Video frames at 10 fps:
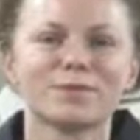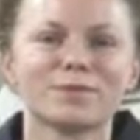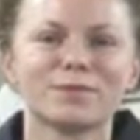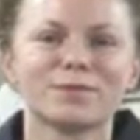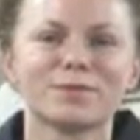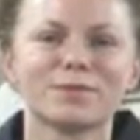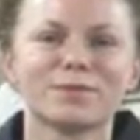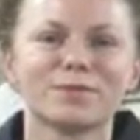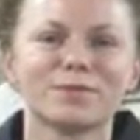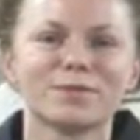
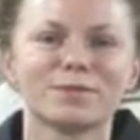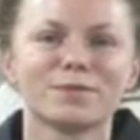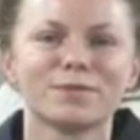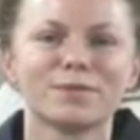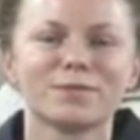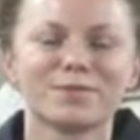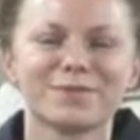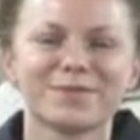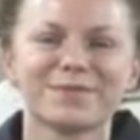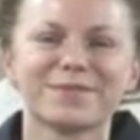
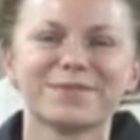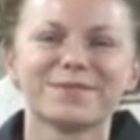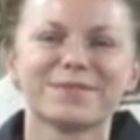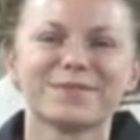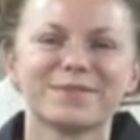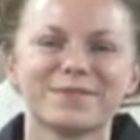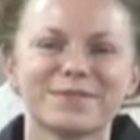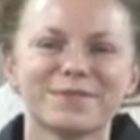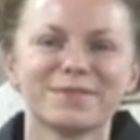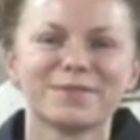
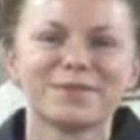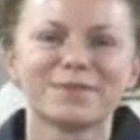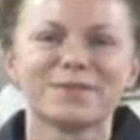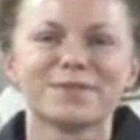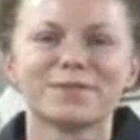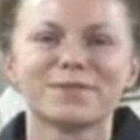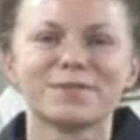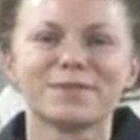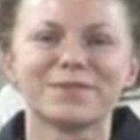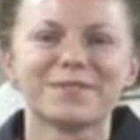
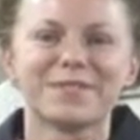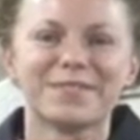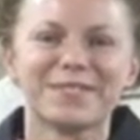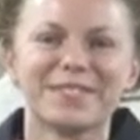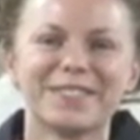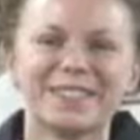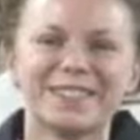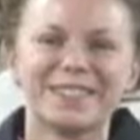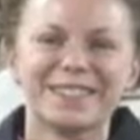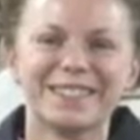
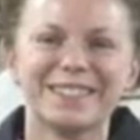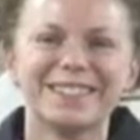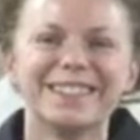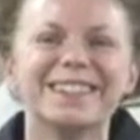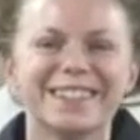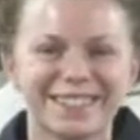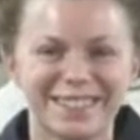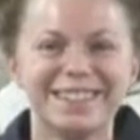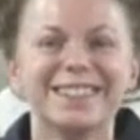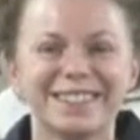
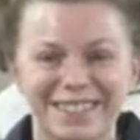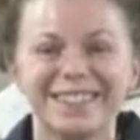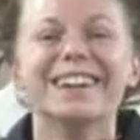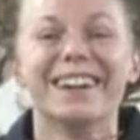(silent)